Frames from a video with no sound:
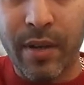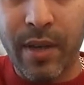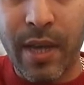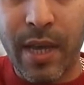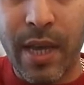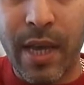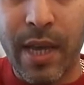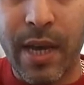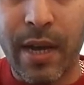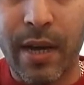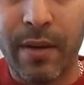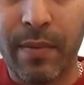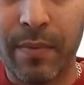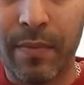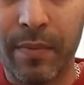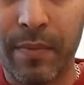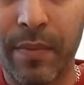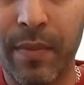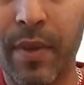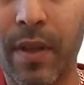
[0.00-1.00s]
here.
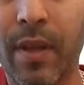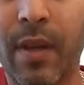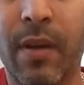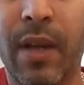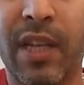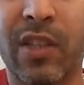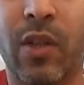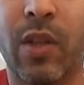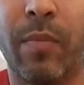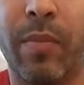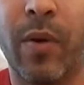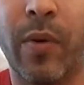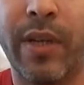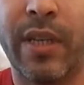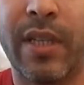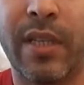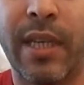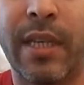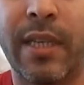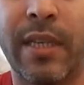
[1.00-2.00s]
That's got a built-in
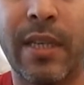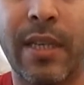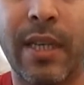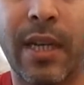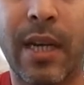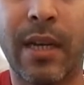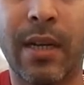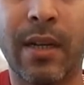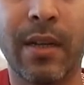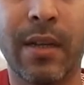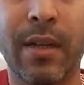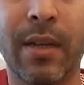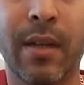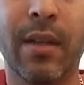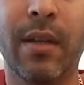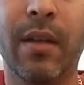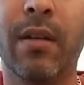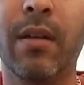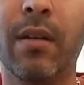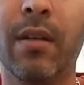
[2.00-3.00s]
sensor,
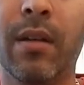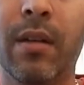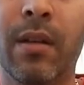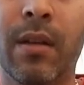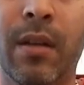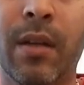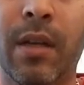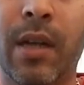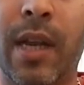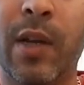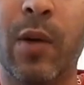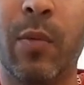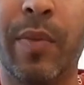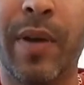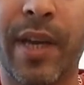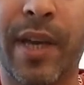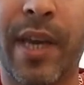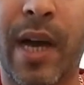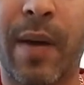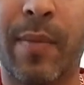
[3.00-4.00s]
and it'll
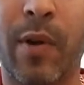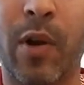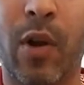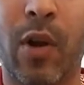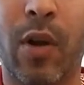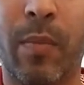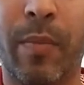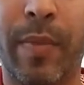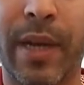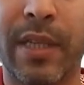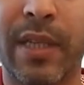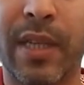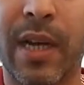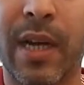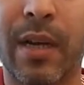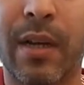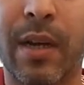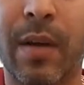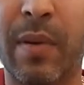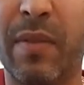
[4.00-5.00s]
pick it up a lot better.
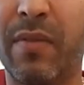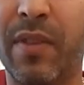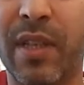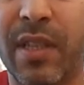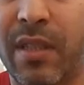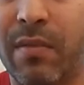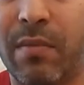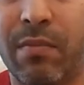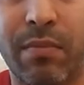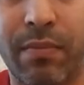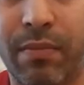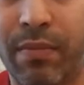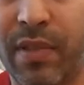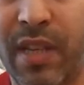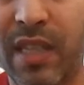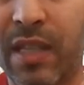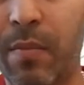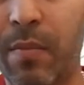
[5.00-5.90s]
I mean, if this doesn't